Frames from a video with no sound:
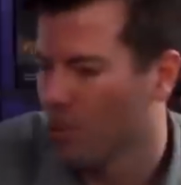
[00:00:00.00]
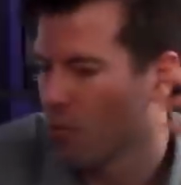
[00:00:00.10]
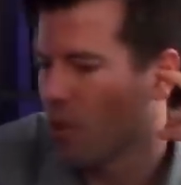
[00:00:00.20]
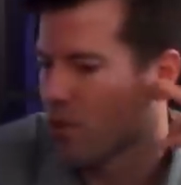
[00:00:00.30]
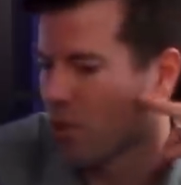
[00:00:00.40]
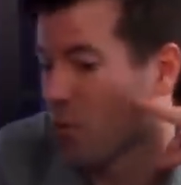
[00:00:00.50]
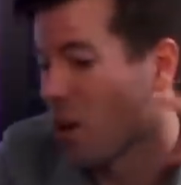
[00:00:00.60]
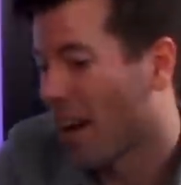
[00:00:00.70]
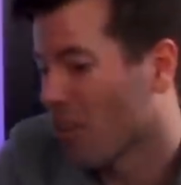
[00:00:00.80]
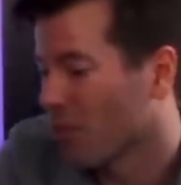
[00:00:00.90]
whether doing
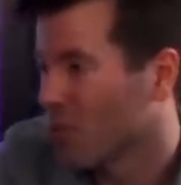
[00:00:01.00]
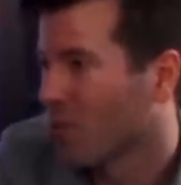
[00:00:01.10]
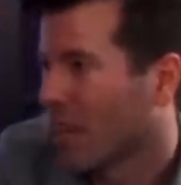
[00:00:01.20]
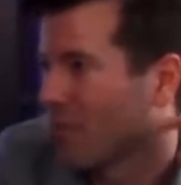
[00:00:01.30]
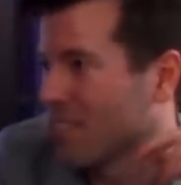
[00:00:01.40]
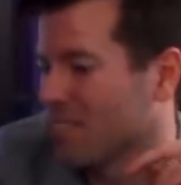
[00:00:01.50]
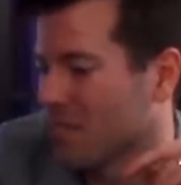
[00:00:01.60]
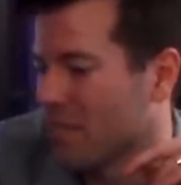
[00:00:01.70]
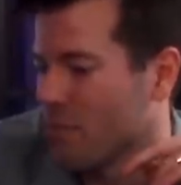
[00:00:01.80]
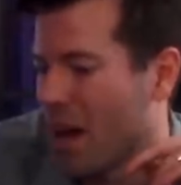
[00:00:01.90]
1 out of 2 damages
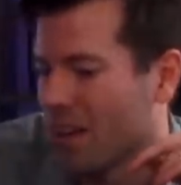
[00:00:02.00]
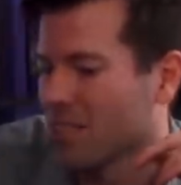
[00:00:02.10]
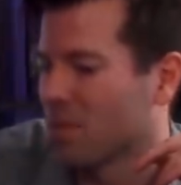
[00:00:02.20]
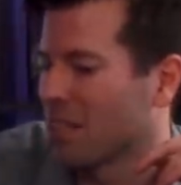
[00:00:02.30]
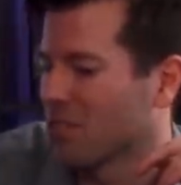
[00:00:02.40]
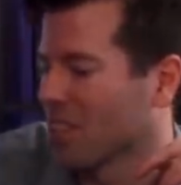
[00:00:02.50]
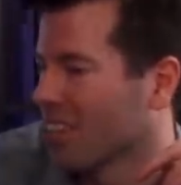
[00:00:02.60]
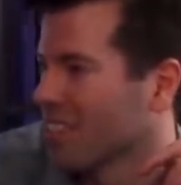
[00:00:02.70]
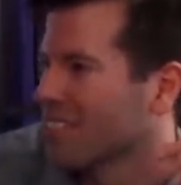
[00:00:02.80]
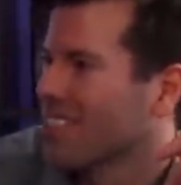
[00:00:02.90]
even matters because your
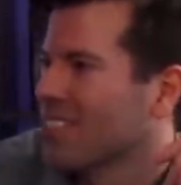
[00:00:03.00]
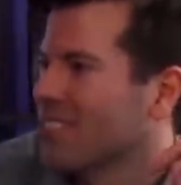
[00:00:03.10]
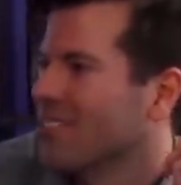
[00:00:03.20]
gun does 2.